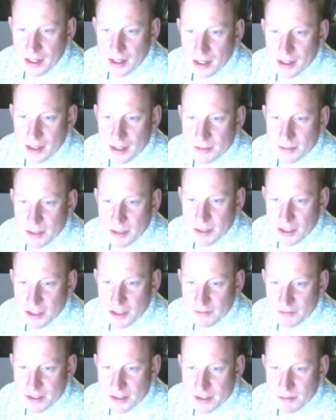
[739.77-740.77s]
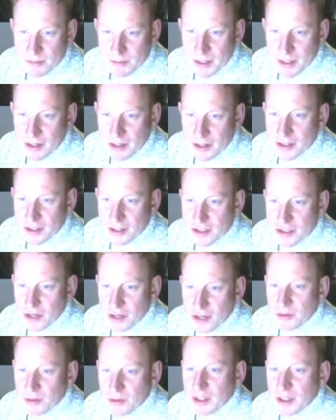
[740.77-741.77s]
especially if it's something like a
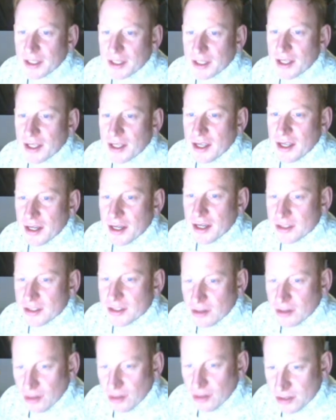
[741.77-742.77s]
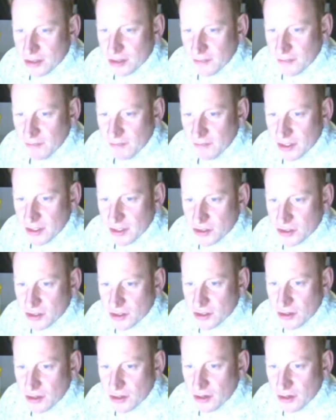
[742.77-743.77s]
Sony and it's got lots of features
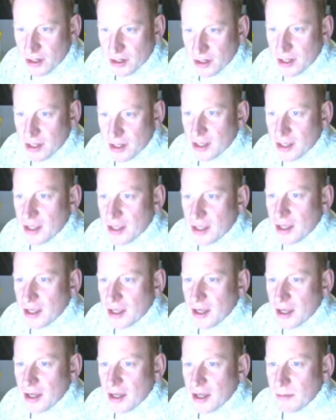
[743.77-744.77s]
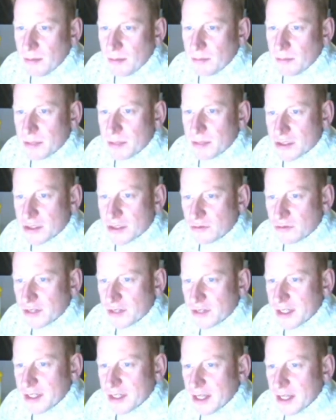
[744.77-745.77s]
on. But it's all
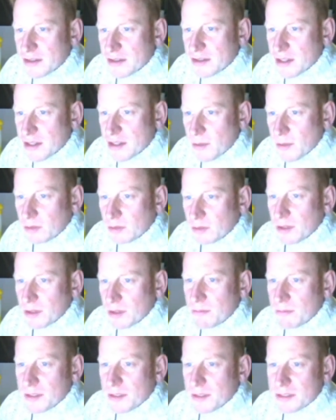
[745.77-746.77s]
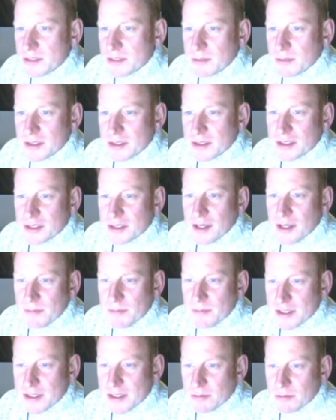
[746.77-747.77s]
really down to the model numbers. But
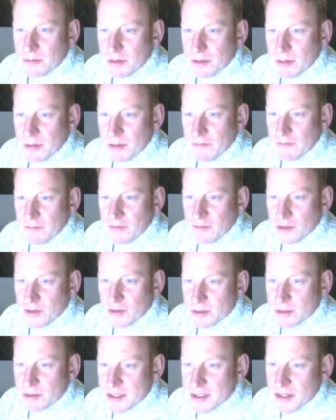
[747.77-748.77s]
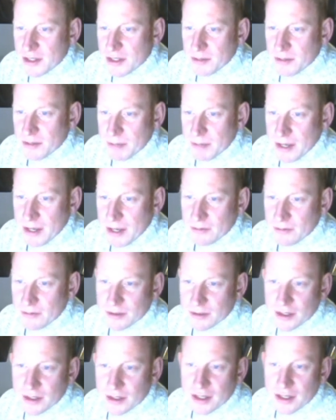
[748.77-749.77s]
this one went for
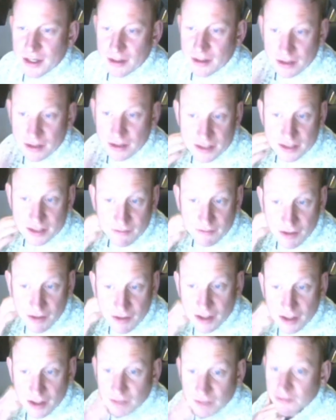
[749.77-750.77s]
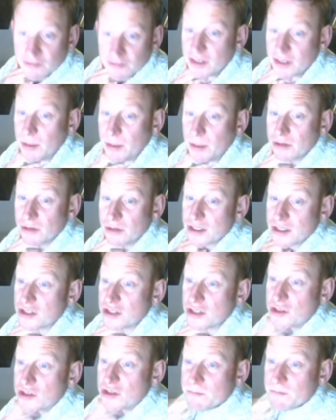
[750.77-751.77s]
£29.95 free postage.